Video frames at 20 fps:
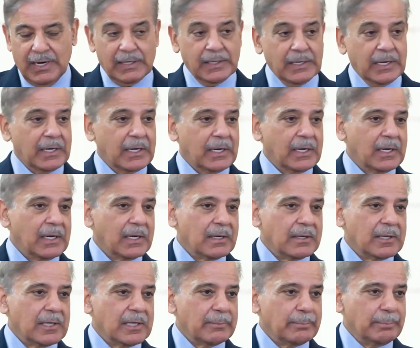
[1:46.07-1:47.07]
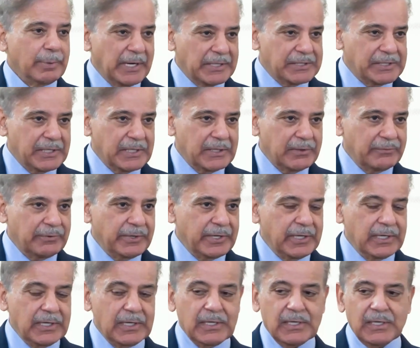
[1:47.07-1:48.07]
And in Beijing,
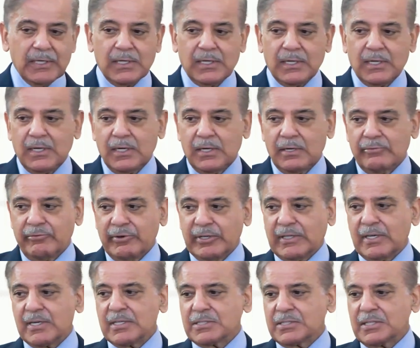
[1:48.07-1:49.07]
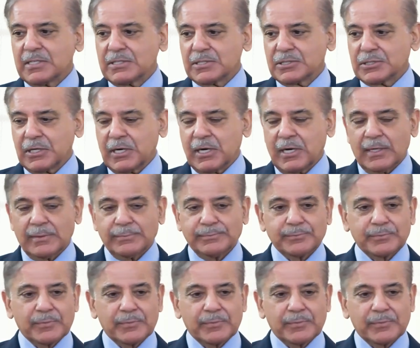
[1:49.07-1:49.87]
we witnessed this